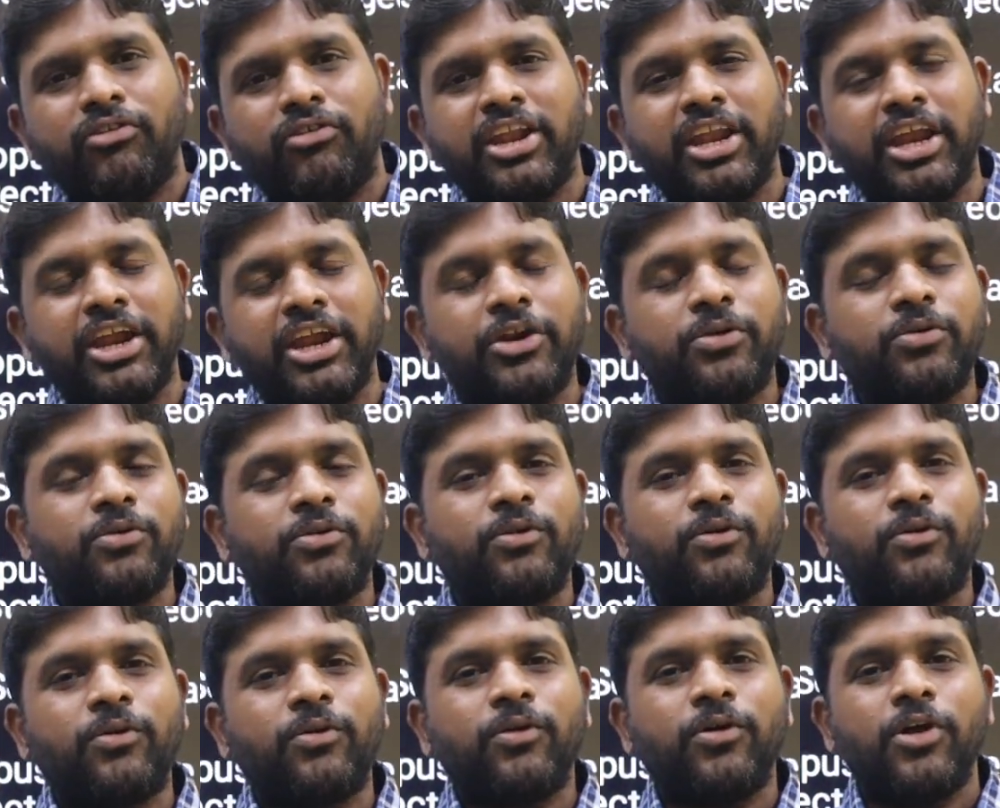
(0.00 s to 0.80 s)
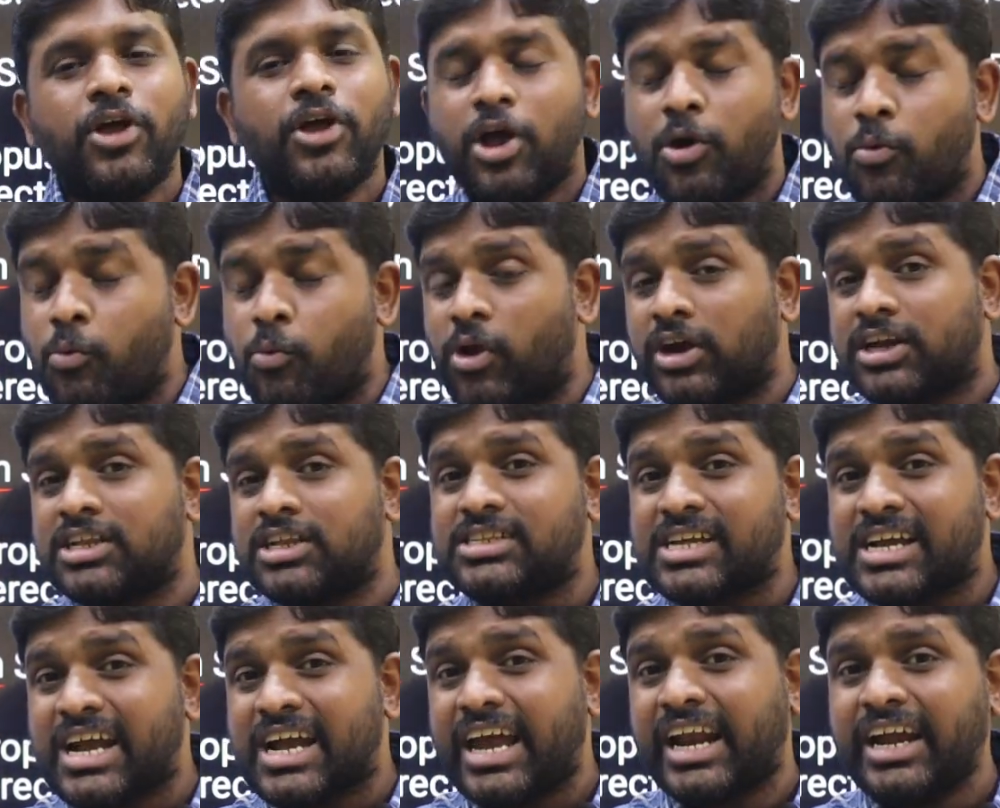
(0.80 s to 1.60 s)
We need to know.
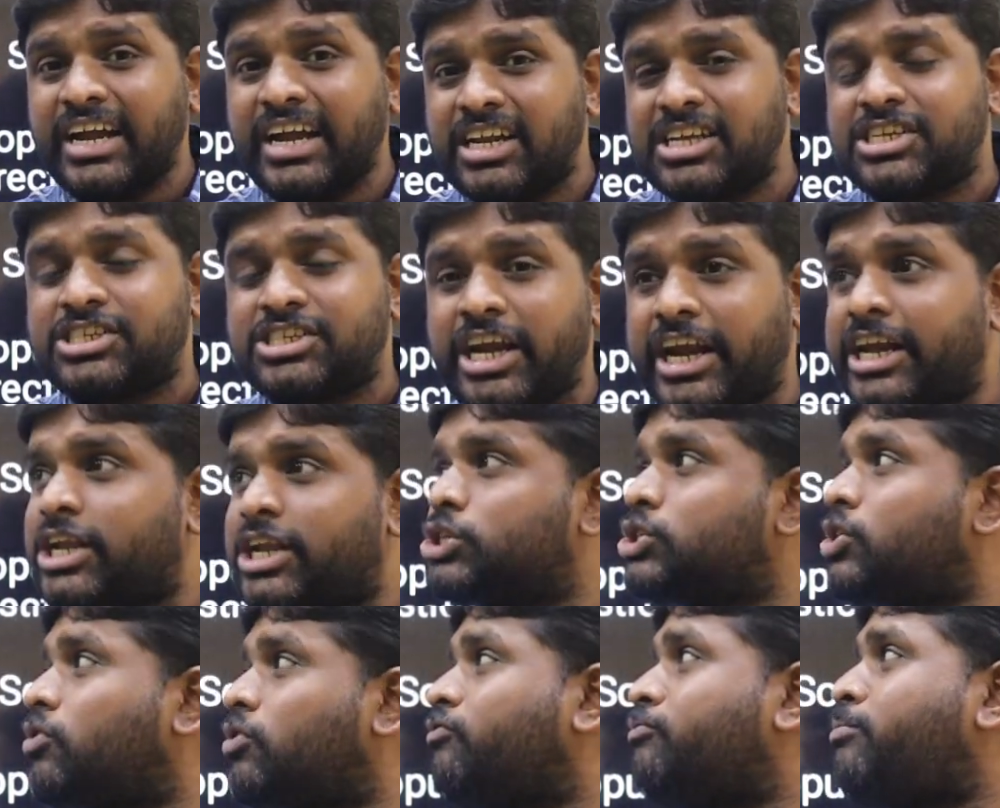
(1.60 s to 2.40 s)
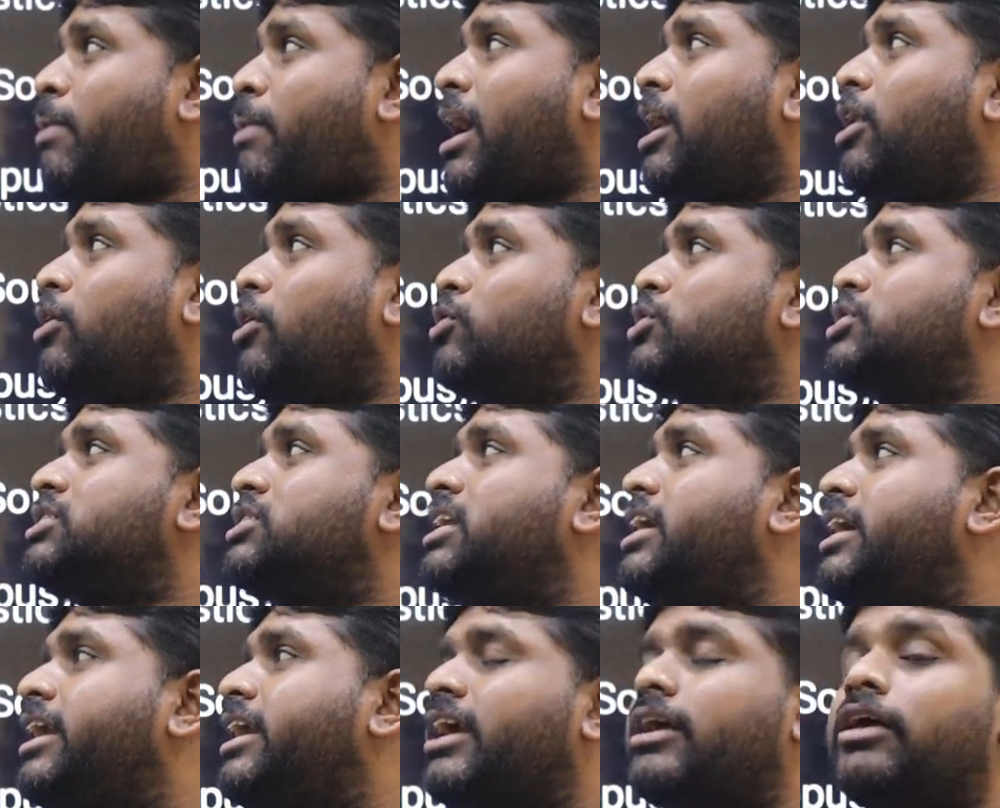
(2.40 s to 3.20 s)
What is the current status of
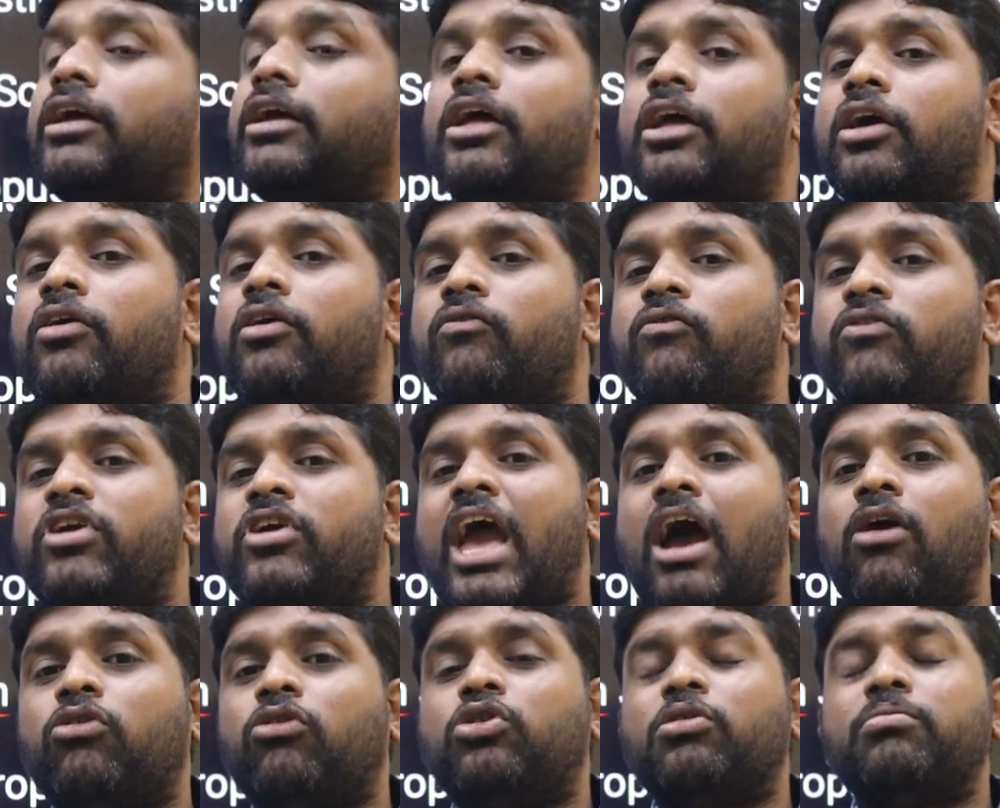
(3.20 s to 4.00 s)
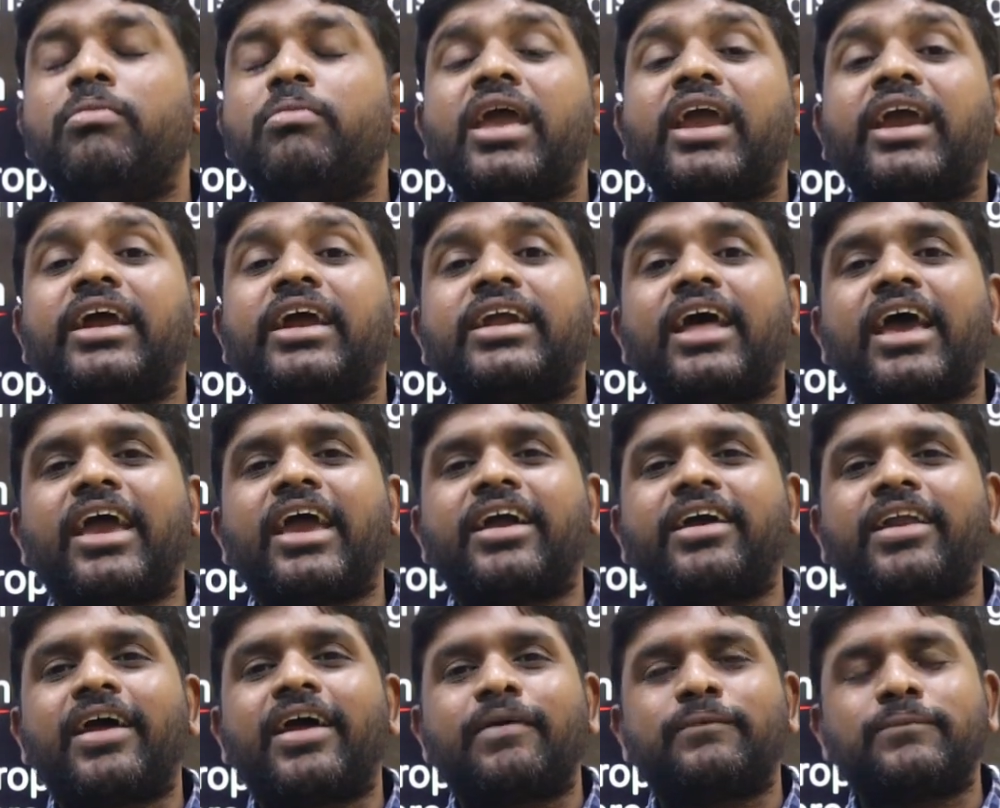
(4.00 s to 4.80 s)
phylogenetic? We have to make a
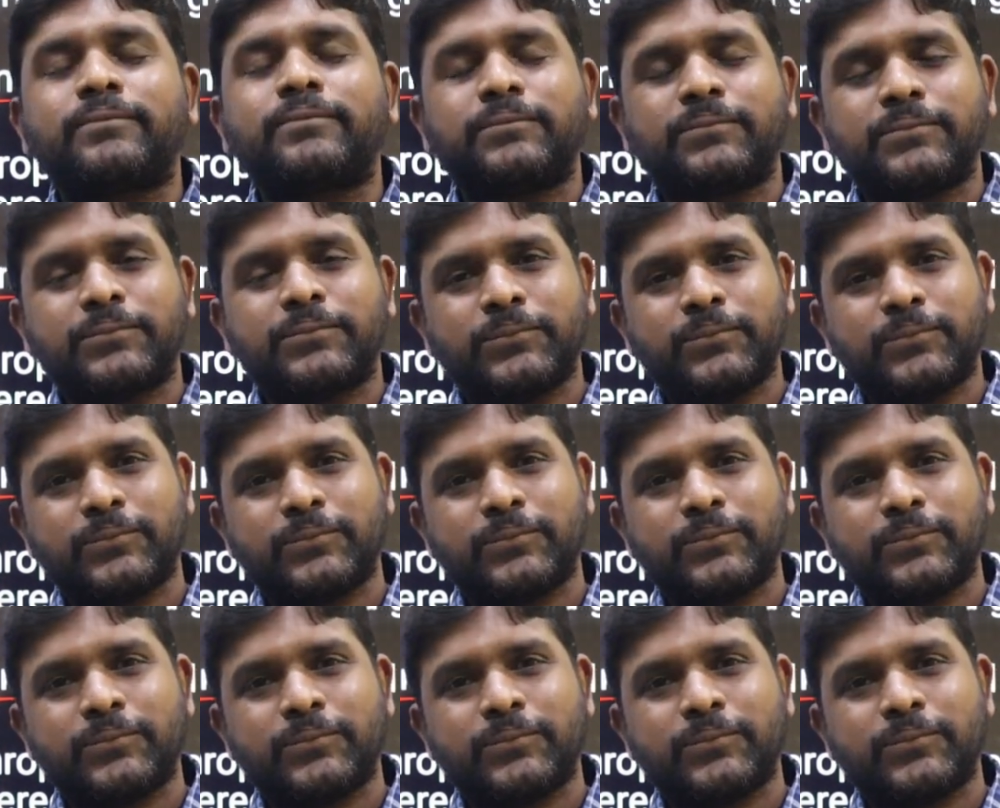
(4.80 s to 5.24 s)
diagram.